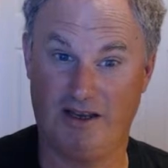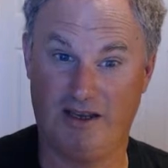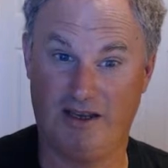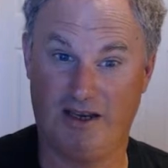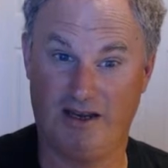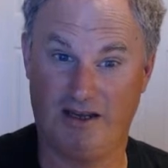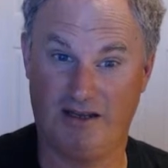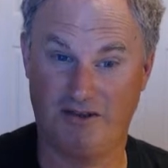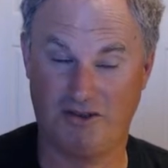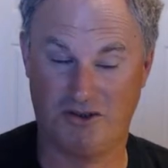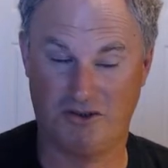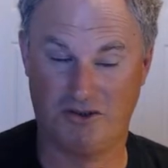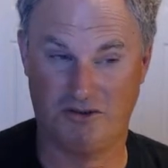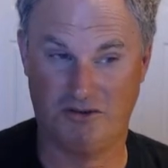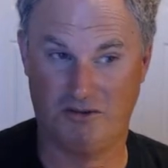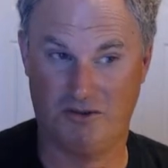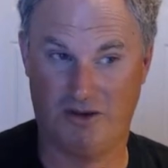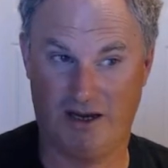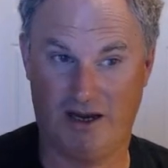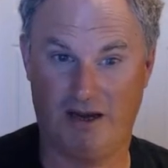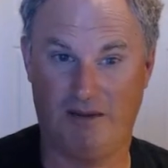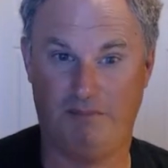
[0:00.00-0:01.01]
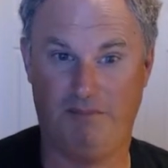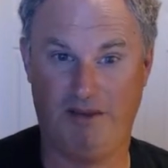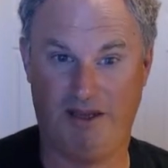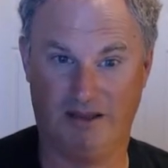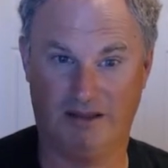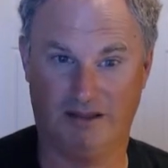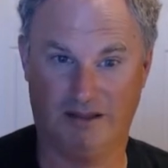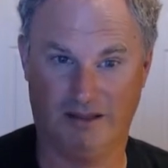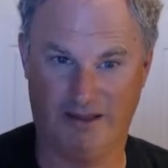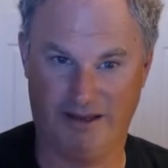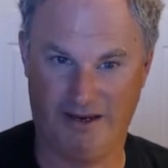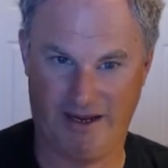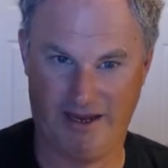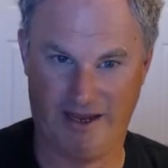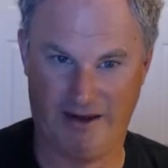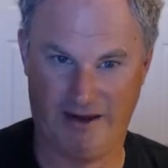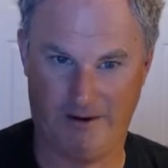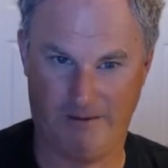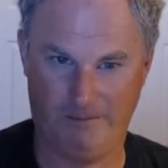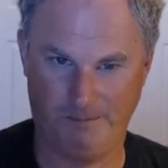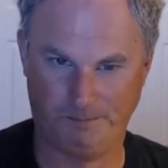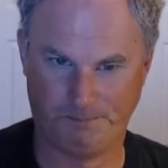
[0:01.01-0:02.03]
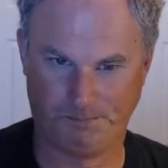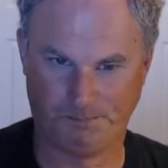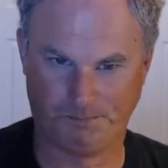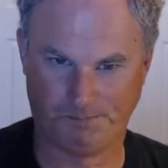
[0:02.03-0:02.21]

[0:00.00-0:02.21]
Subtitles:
to get into being a litigator,